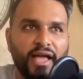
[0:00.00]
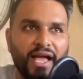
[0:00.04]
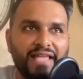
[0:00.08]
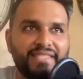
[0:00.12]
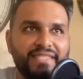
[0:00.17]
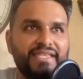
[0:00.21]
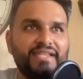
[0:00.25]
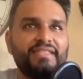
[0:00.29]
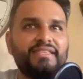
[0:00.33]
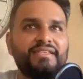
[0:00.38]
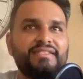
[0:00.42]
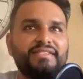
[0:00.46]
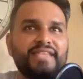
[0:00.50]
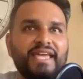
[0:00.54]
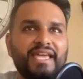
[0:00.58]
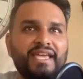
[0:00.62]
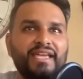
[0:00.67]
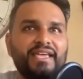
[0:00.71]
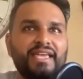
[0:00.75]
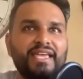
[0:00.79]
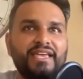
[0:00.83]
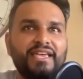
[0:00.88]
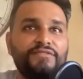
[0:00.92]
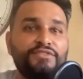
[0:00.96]
at the end of the
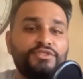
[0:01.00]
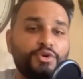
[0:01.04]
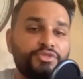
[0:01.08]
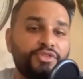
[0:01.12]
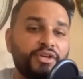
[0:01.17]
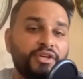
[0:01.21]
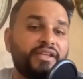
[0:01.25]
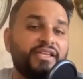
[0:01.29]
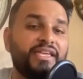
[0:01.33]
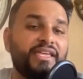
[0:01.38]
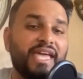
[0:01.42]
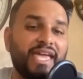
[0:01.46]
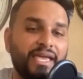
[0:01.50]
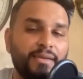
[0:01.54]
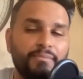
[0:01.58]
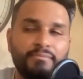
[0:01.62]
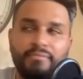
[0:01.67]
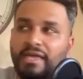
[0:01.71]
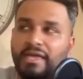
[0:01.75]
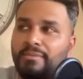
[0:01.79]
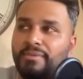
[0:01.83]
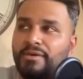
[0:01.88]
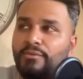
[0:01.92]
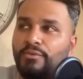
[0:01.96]
day, even though their game
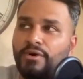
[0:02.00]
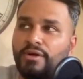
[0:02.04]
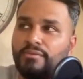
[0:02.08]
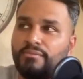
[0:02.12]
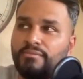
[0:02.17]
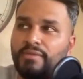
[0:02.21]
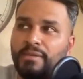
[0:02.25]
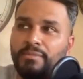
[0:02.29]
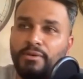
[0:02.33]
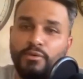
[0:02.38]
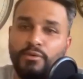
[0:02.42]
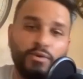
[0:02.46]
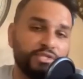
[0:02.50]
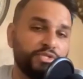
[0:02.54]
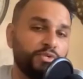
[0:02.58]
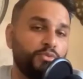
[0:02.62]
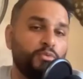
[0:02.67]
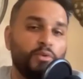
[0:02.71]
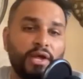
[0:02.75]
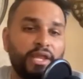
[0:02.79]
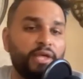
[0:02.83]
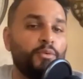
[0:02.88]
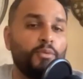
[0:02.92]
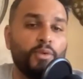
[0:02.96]
maybe wasn't
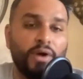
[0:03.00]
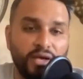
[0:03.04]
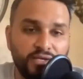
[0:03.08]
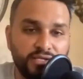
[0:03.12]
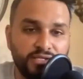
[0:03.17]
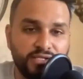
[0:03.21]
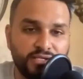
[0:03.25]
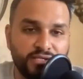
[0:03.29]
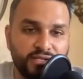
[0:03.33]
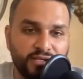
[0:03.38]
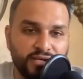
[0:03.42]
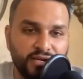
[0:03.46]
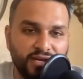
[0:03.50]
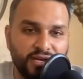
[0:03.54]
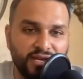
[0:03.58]
what it was,